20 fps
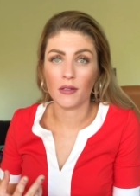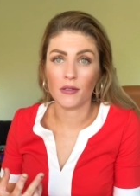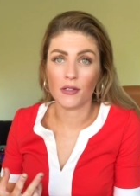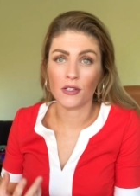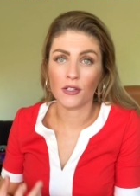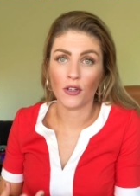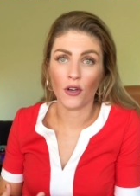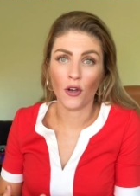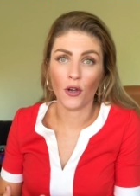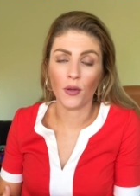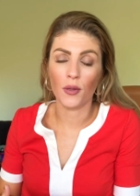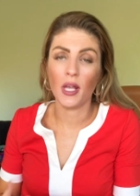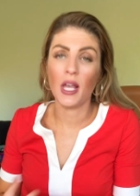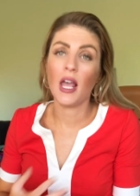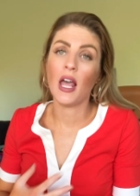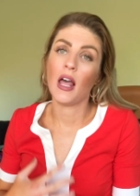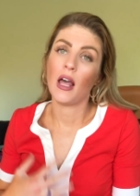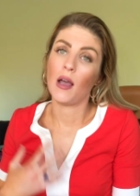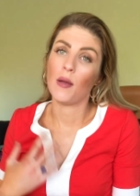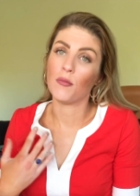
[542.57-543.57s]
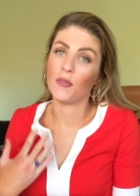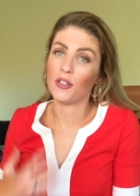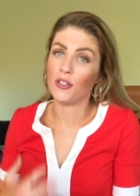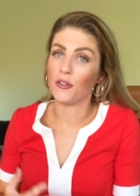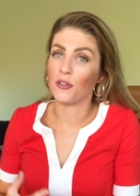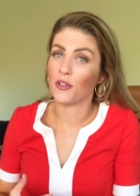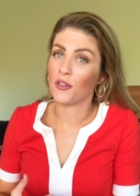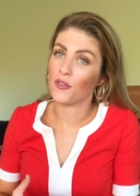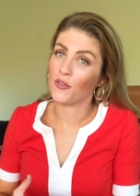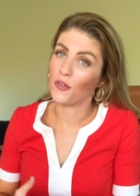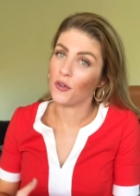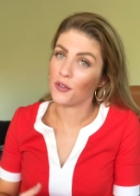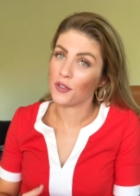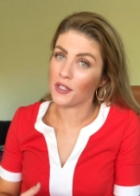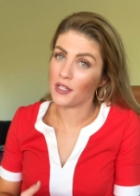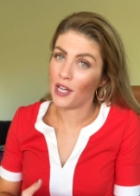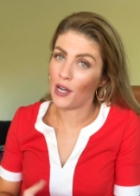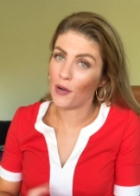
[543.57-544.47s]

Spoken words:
So really looking forward to